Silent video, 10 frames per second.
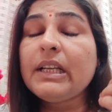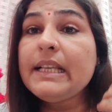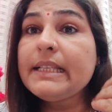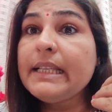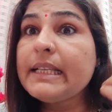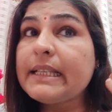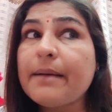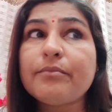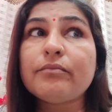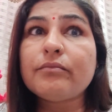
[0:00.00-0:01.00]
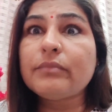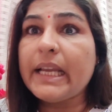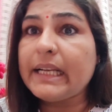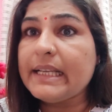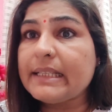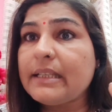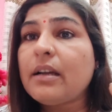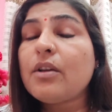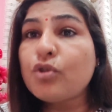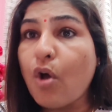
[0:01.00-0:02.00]
listening some English
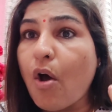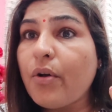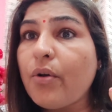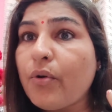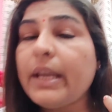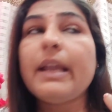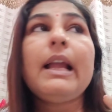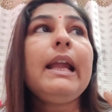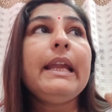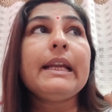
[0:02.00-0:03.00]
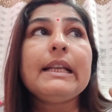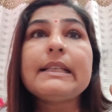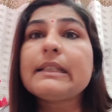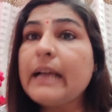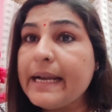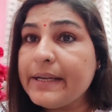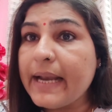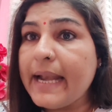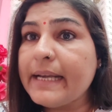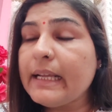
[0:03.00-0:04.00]
song, okay, English
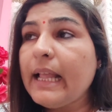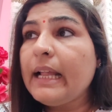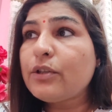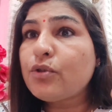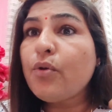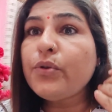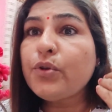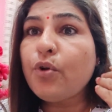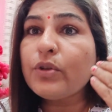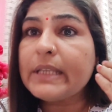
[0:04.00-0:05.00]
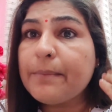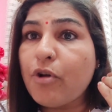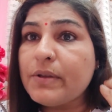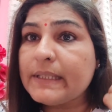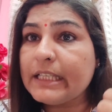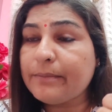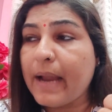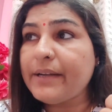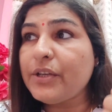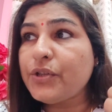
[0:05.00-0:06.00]
content, so your subconscious
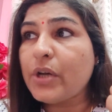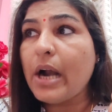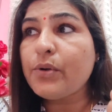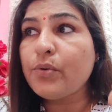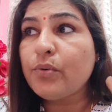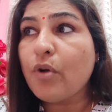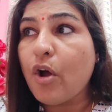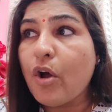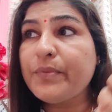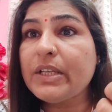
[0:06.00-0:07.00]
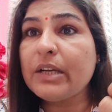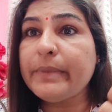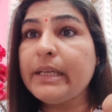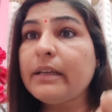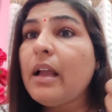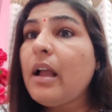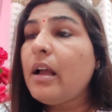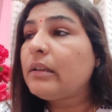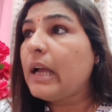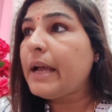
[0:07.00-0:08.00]
mind start to observing
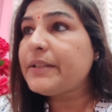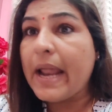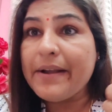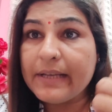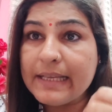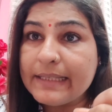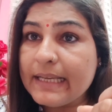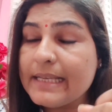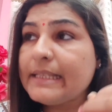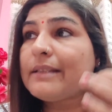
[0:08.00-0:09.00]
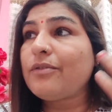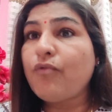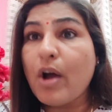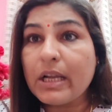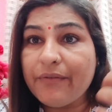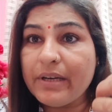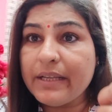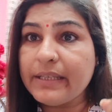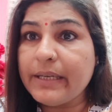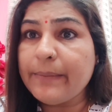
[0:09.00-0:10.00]
the sentences,
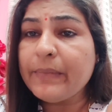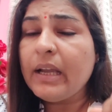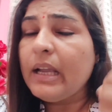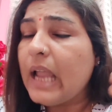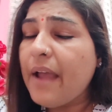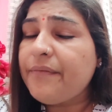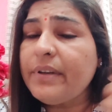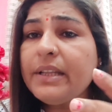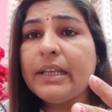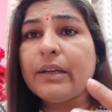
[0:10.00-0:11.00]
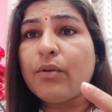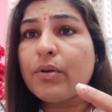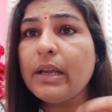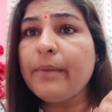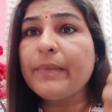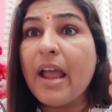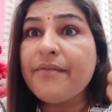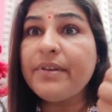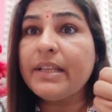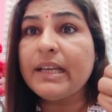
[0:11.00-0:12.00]
vocabulary, everything, okay,
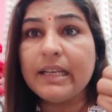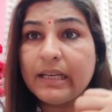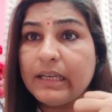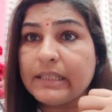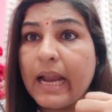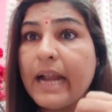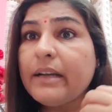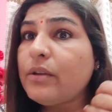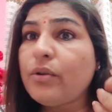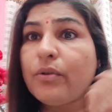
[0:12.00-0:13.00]
everything in English, and